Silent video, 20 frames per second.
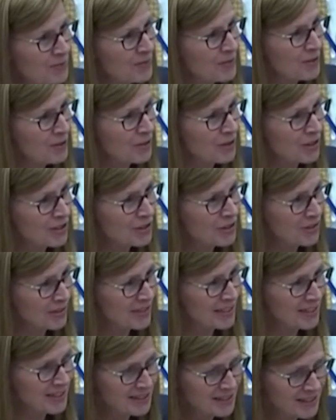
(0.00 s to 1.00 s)
through our
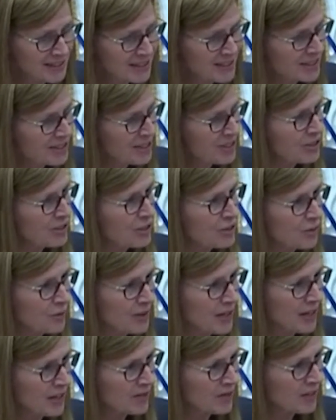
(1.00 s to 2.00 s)
joint institutes.
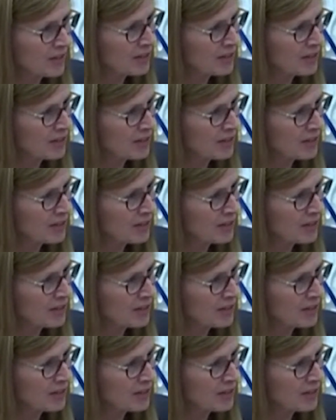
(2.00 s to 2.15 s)
We have a